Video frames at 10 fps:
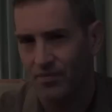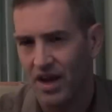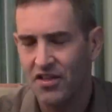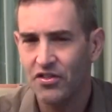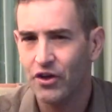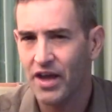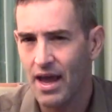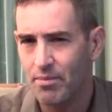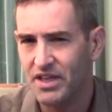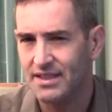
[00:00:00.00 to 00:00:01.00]
I think there
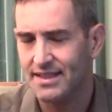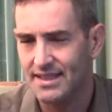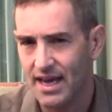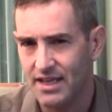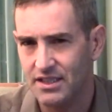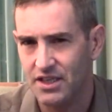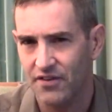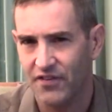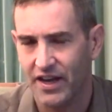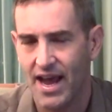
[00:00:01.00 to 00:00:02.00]
can be a scientific